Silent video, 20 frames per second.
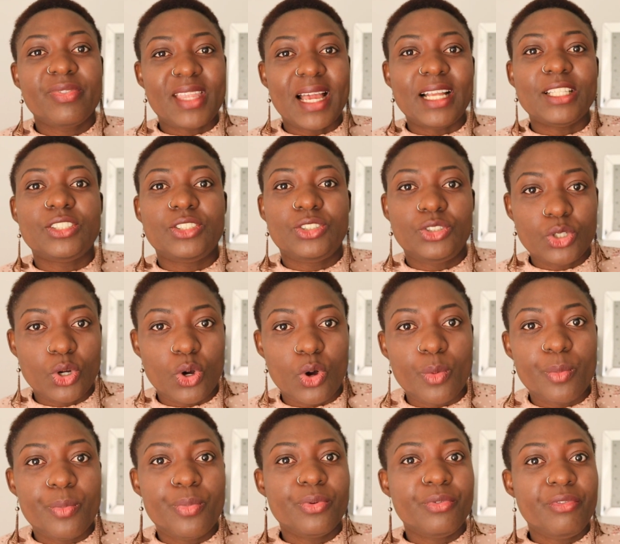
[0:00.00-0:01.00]
that
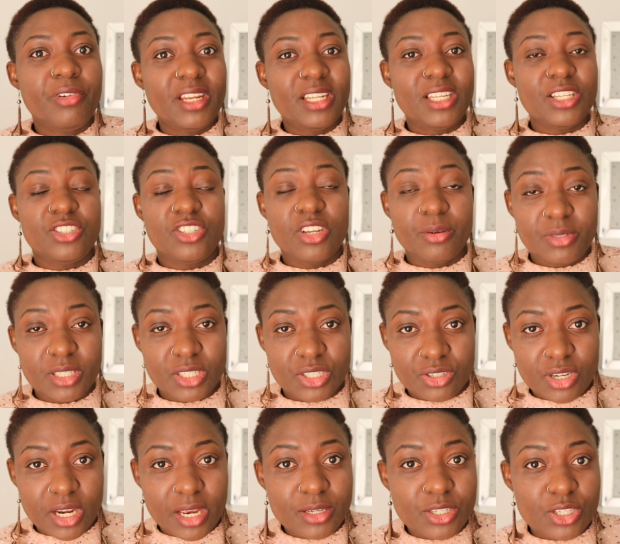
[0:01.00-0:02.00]
job, read the job
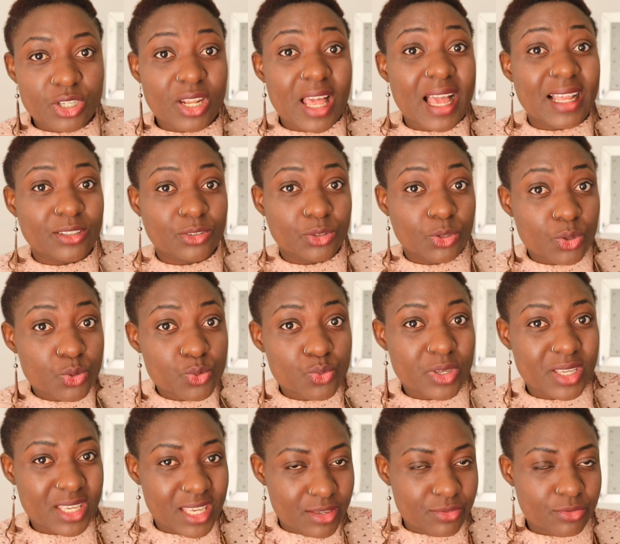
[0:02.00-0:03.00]
description, and those
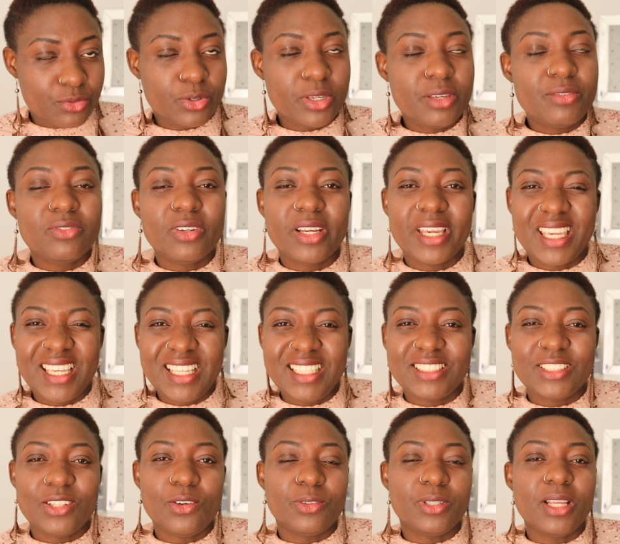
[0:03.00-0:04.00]
will give you even
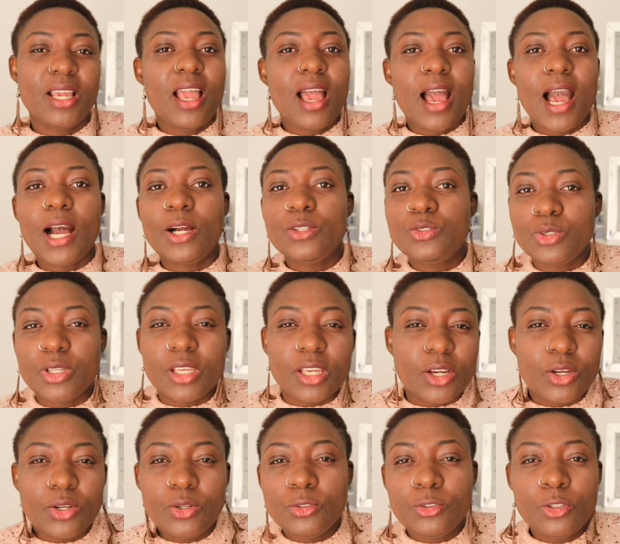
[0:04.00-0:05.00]
hints on how to
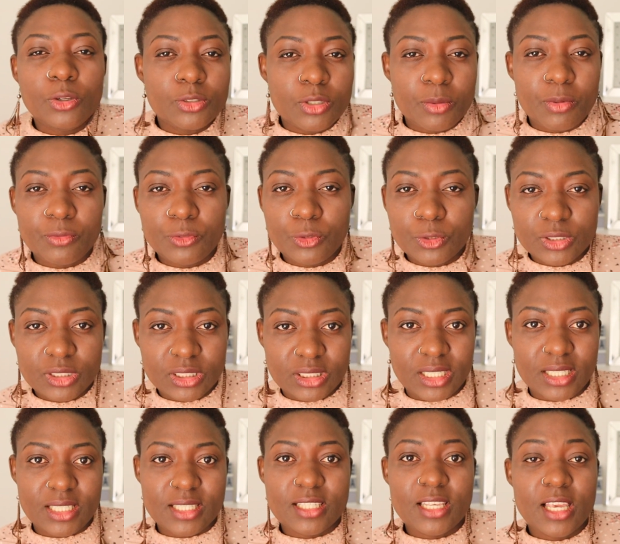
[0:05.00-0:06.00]
include some of those
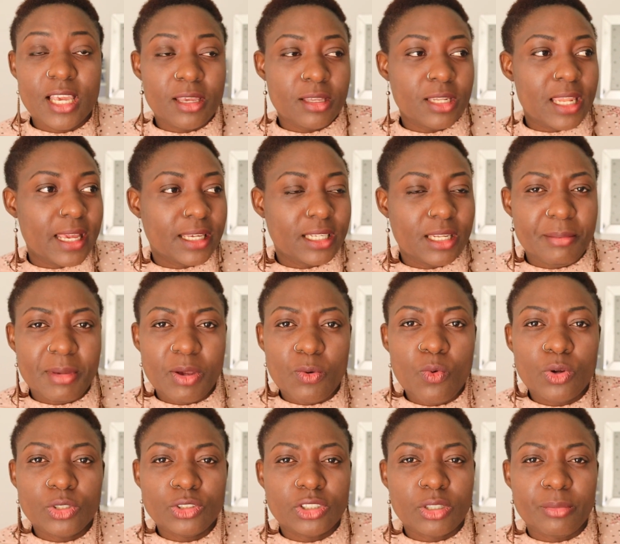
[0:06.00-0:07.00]
things. Like they may
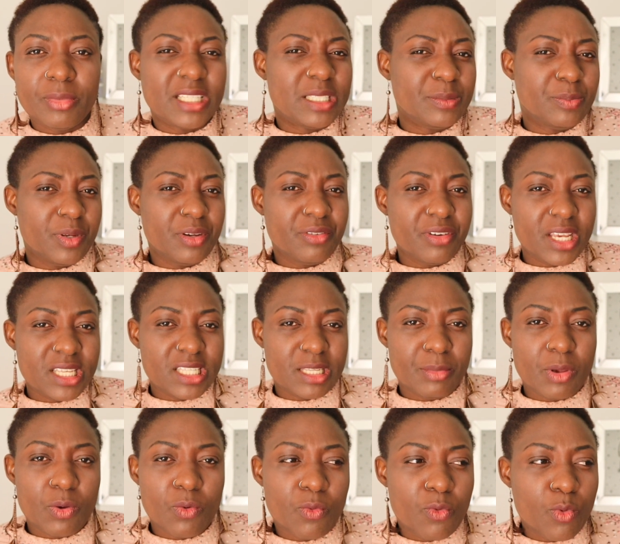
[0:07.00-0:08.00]
want some experience,
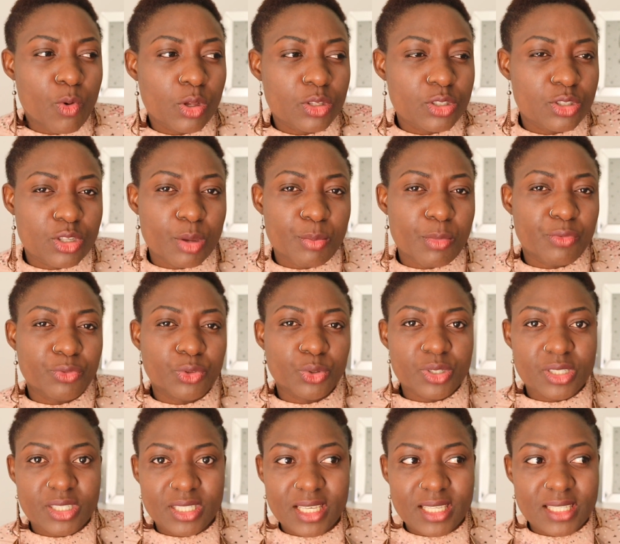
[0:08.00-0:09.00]
they may want some of
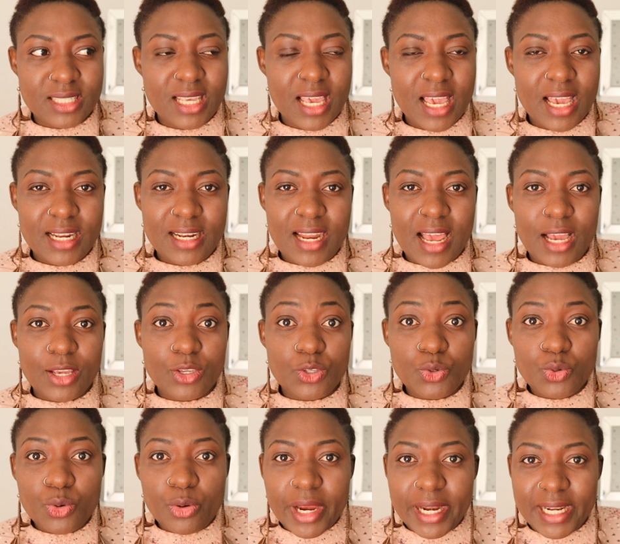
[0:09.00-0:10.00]
those things that
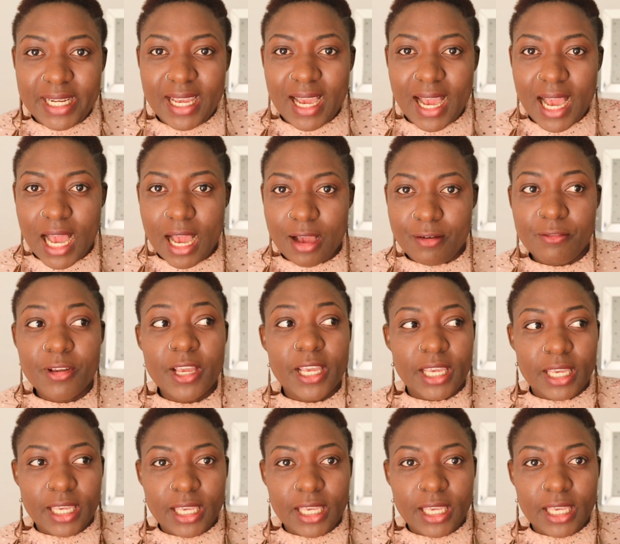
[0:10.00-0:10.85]
you already have.